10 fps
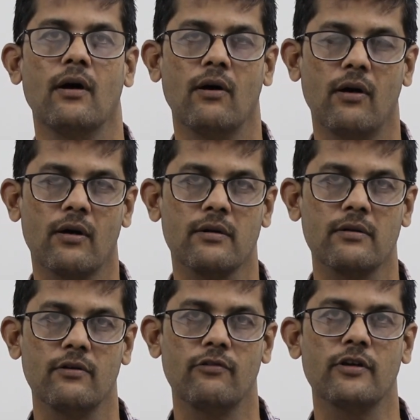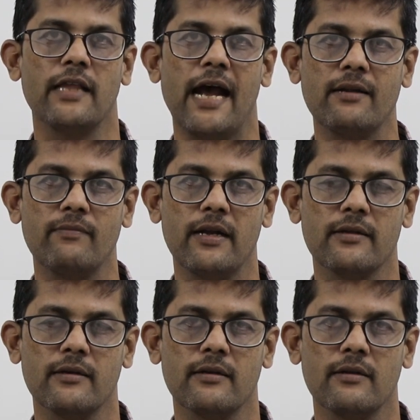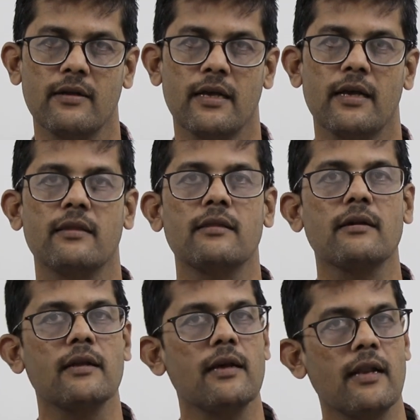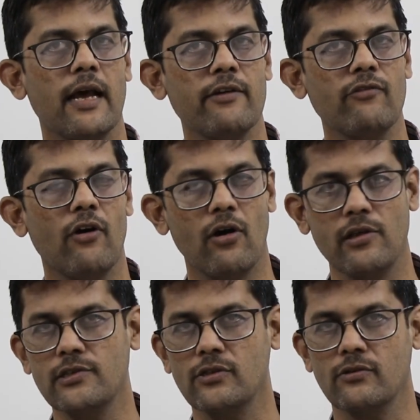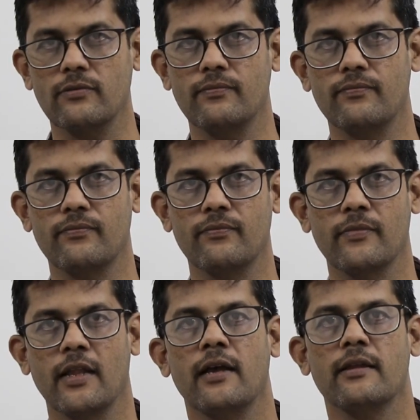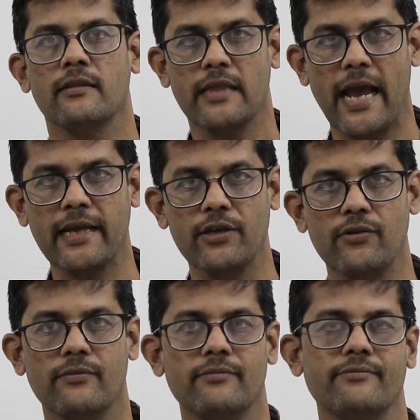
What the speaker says: or for that matter in the real life also. Thank you.